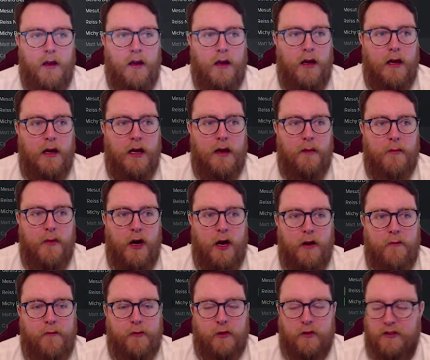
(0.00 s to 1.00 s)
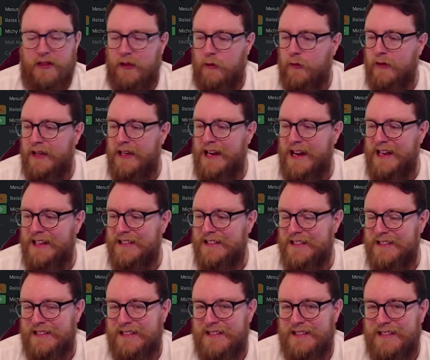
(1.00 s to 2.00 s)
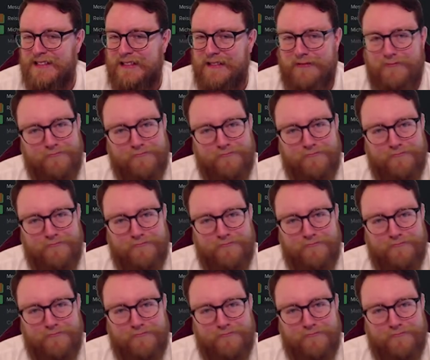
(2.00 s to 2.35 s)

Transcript: I forgot to click on analysis.